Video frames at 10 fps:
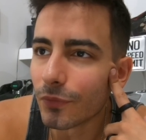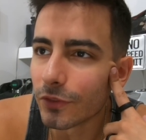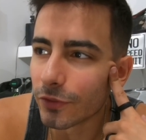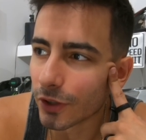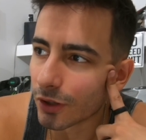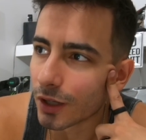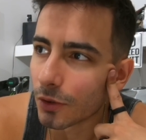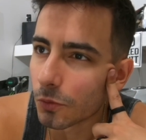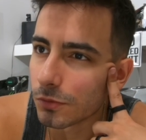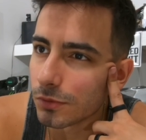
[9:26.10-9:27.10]
figure
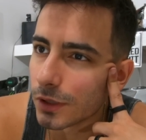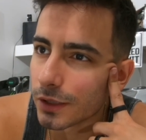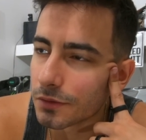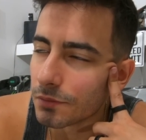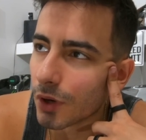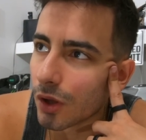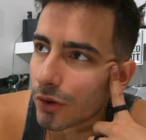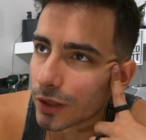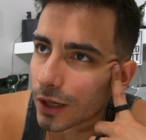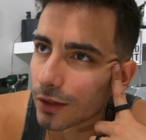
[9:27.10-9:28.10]
out what
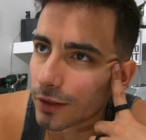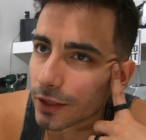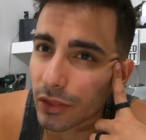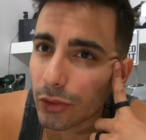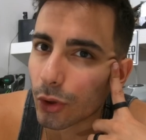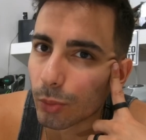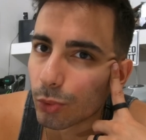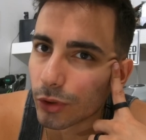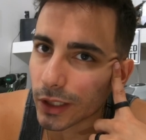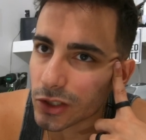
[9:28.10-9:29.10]
other kind of like third
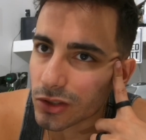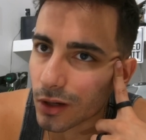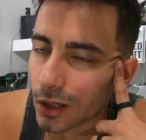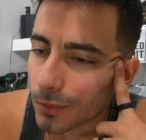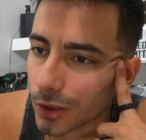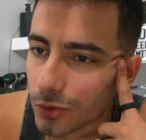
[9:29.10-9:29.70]
point I should talk about,